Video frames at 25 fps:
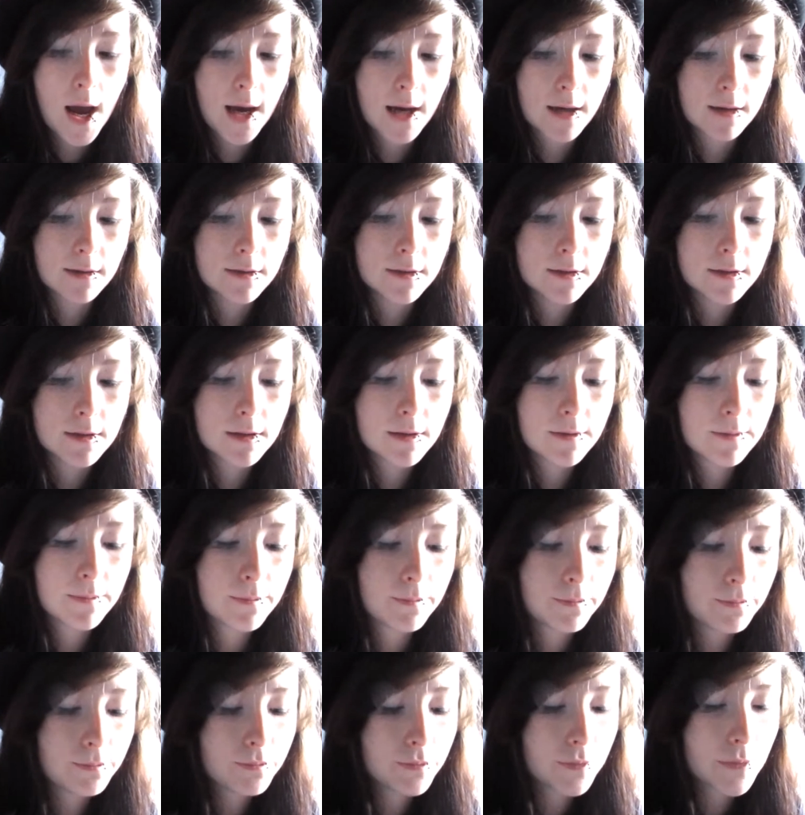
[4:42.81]
and
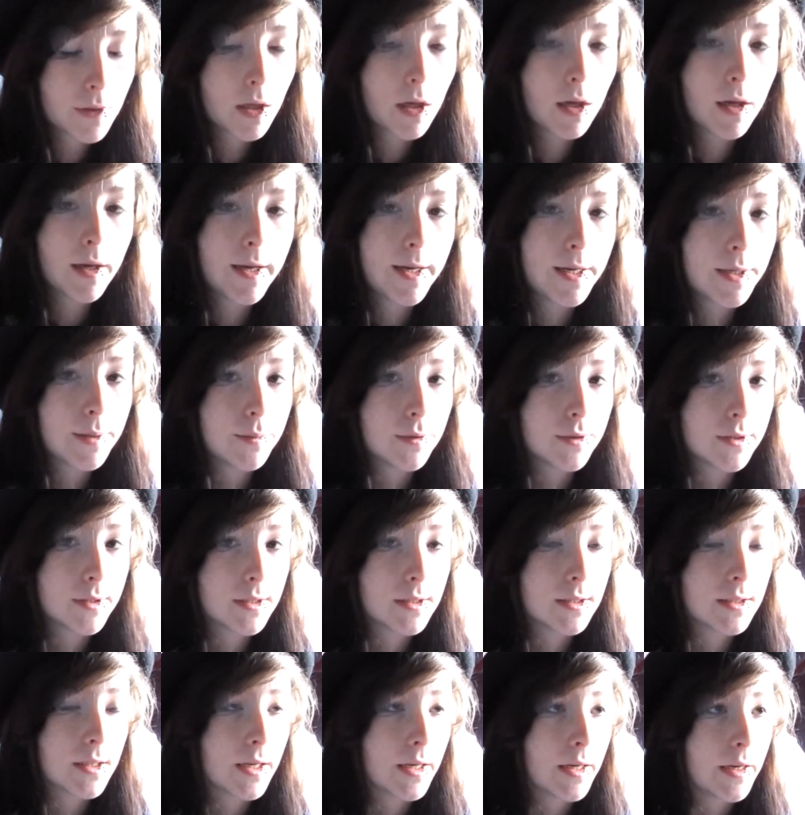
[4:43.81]
he was
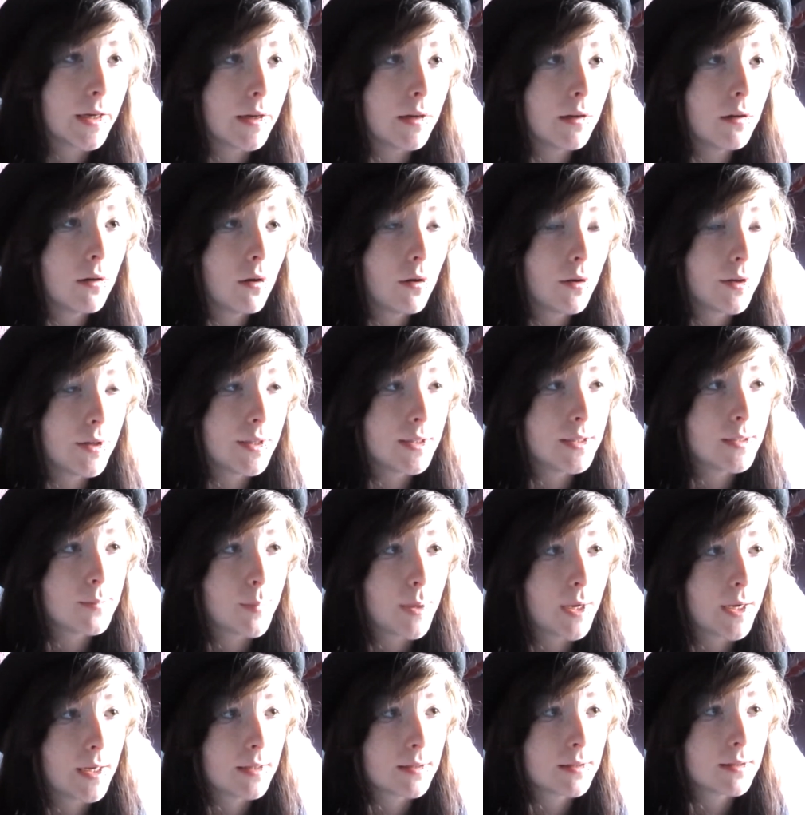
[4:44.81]
in there on his
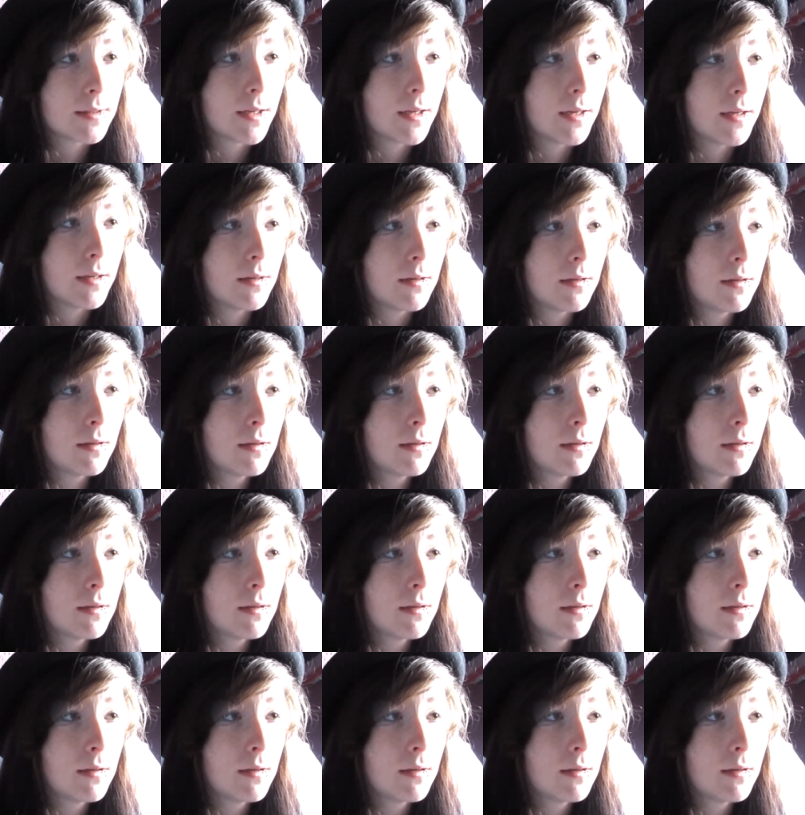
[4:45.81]
basket,